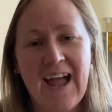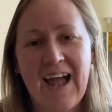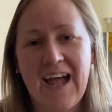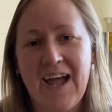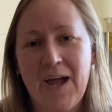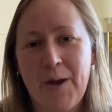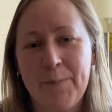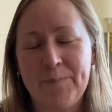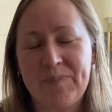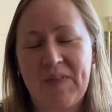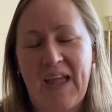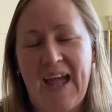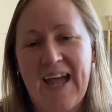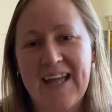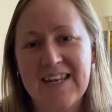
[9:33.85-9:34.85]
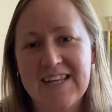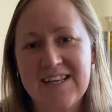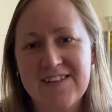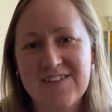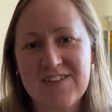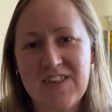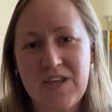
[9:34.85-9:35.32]
and
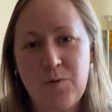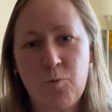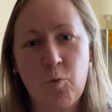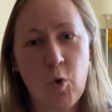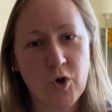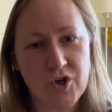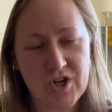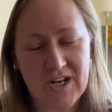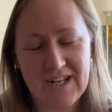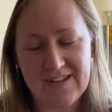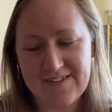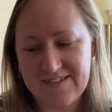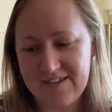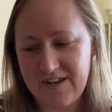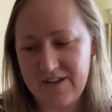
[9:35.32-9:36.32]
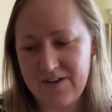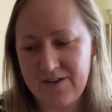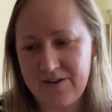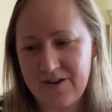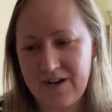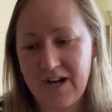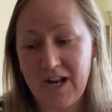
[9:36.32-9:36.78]
it's the Wanderlust
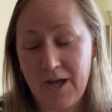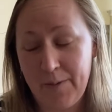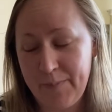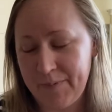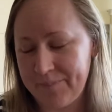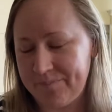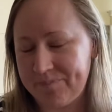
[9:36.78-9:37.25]
club.